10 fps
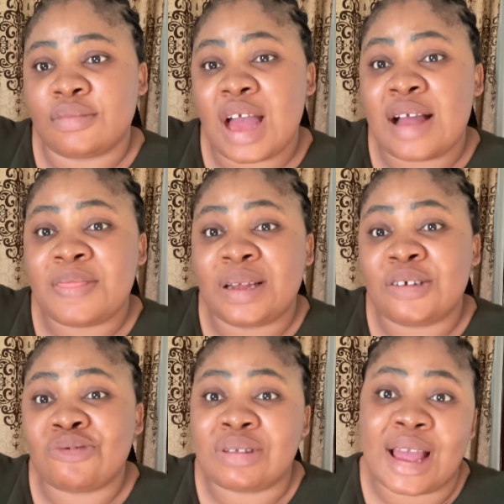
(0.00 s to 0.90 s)
And that
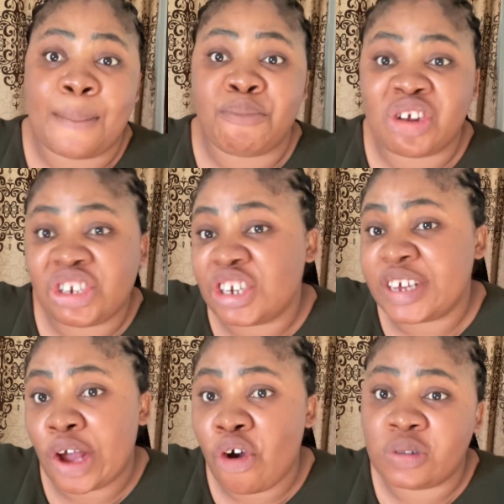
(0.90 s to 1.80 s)
is what I am preaching
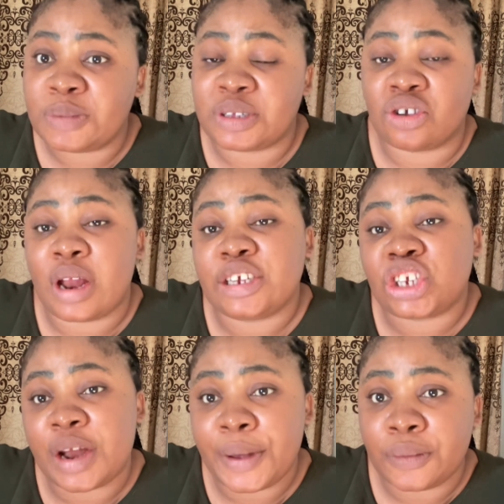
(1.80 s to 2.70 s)
here on this particular
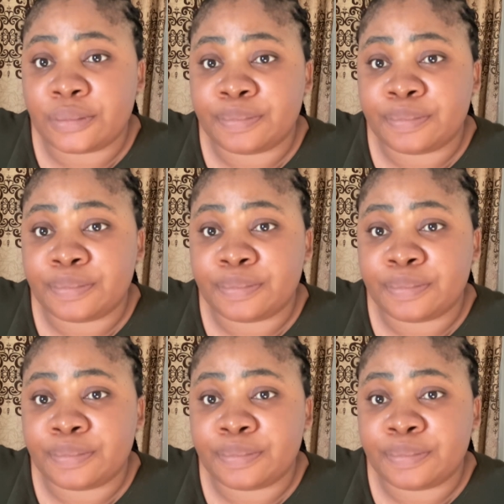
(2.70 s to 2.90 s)
channel.